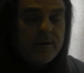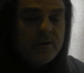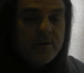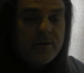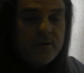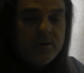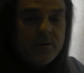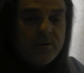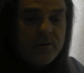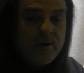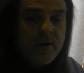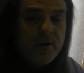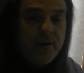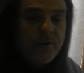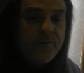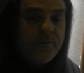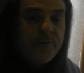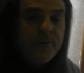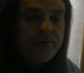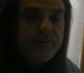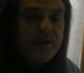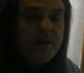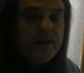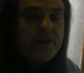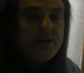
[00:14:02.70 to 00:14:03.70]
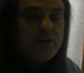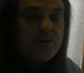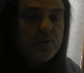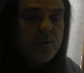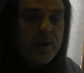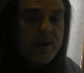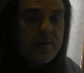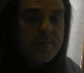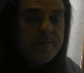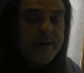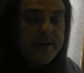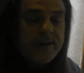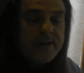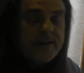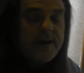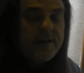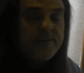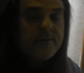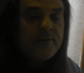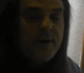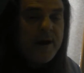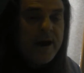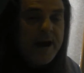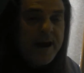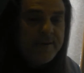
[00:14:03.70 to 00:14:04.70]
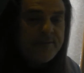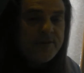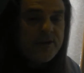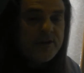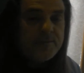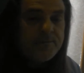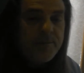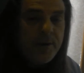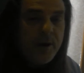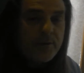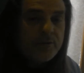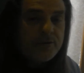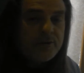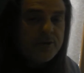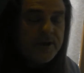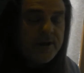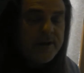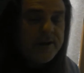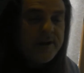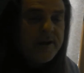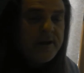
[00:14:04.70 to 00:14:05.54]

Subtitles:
15 to 20 minutes after I have this posted.